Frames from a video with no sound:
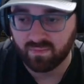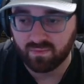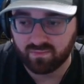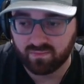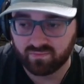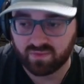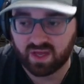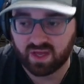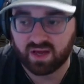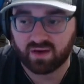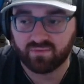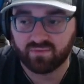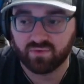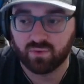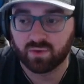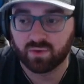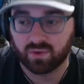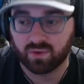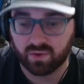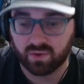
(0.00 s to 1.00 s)
Now, if you
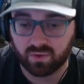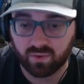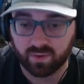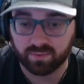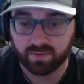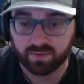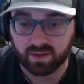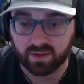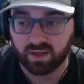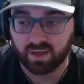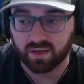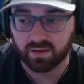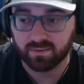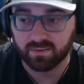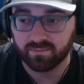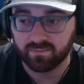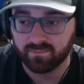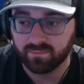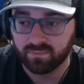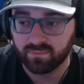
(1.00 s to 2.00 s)
want to equip the gun,
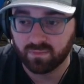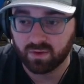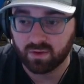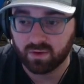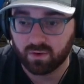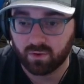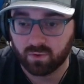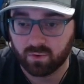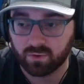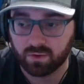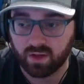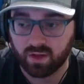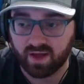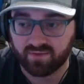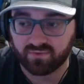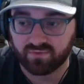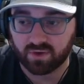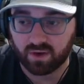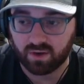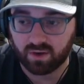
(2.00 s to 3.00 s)
hold
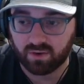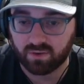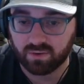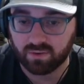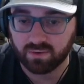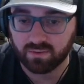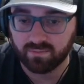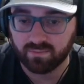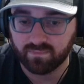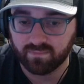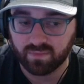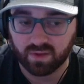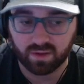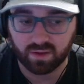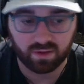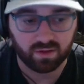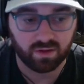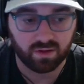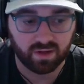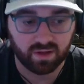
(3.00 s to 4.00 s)
left alt
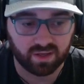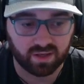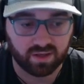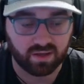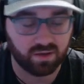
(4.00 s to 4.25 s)
and click.